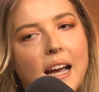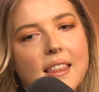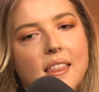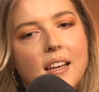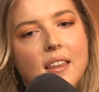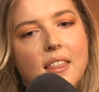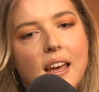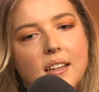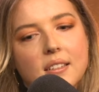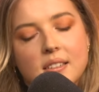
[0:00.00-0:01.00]
I think
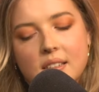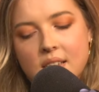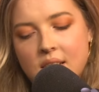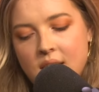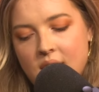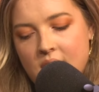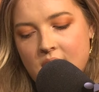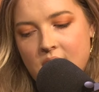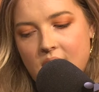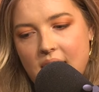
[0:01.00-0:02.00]
that
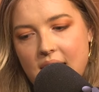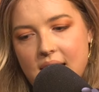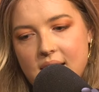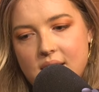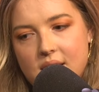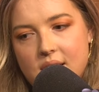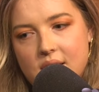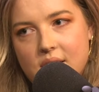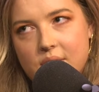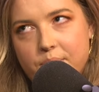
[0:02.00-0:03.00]

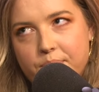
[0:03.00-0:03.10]
it...